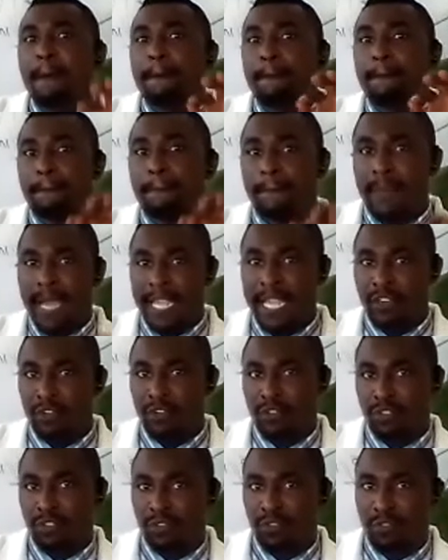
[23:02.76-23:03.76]

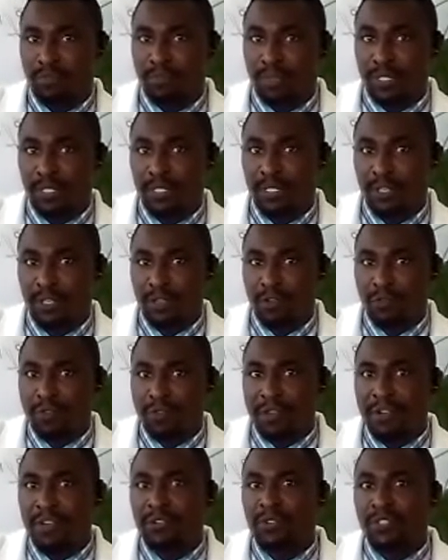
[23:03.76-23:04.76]
microscopy, we
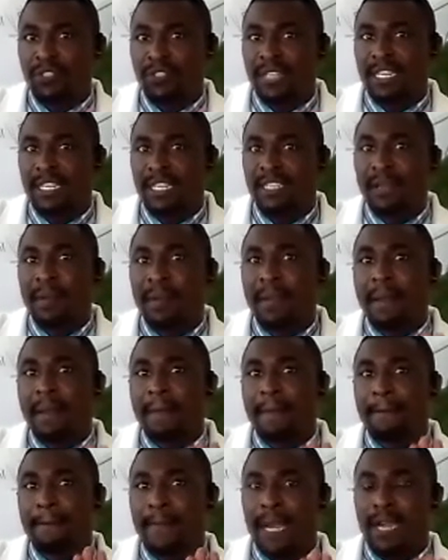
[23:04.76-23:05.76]
are going to study the
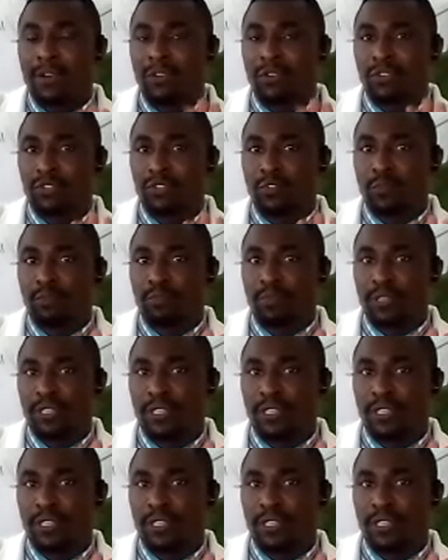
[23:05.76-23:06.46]
macroscopy.